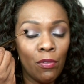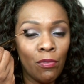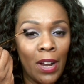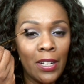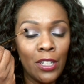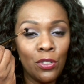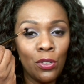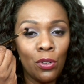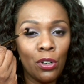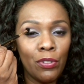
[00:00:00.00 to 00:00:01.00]
right
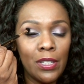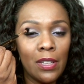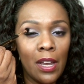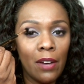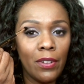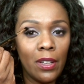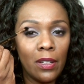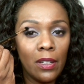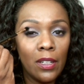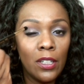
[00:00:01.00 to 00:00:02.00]
into your crease area
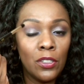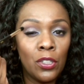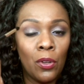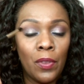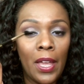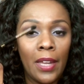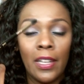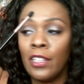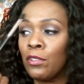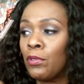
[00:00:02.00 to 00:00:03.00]
so that
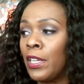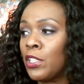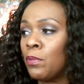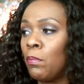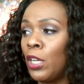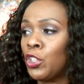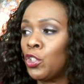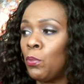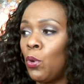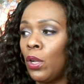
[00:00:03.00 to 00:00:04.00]
it's much
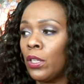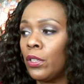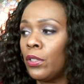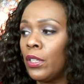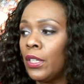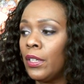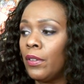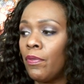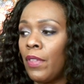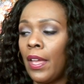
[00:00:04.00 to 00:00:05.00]
smaller
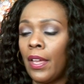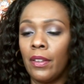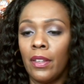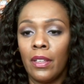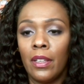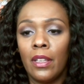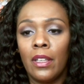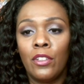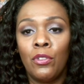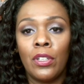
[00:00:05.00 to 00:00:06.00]
than,
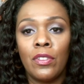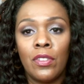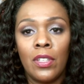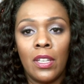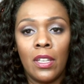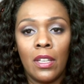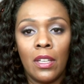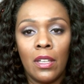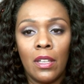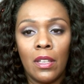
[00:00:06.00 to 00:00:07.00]
you can see,
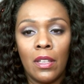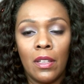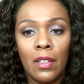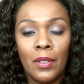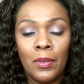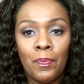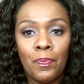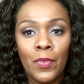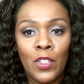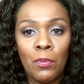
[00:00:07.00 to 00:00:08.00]

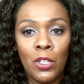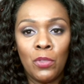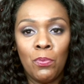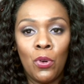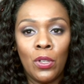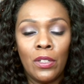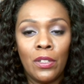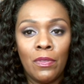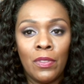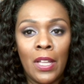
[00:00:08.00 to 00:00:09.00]
it's much
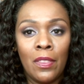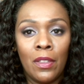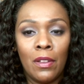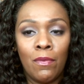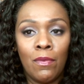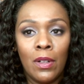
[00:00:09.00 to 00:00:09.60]
smaller than the